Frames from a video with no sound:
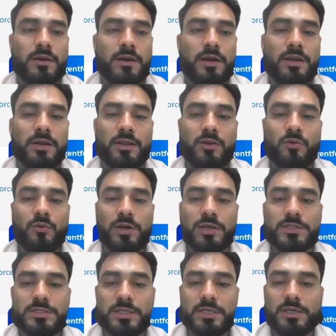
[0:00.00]
And you
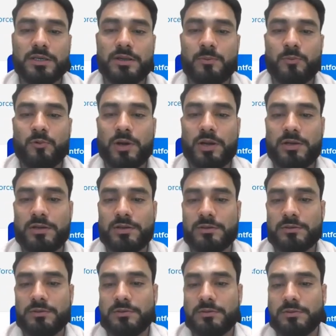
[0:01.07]
can see here point,
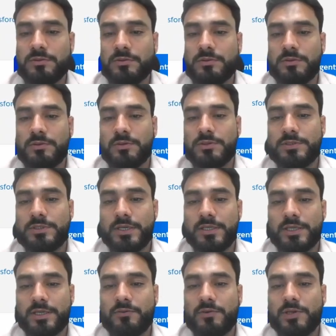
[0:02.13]
check
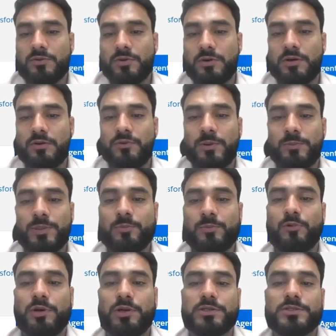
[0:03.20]
the quiz to earn 50
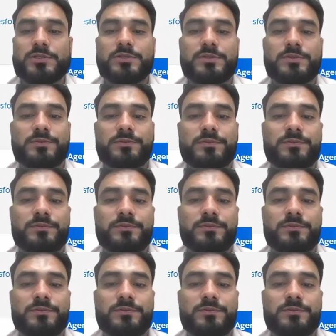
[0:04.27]
points.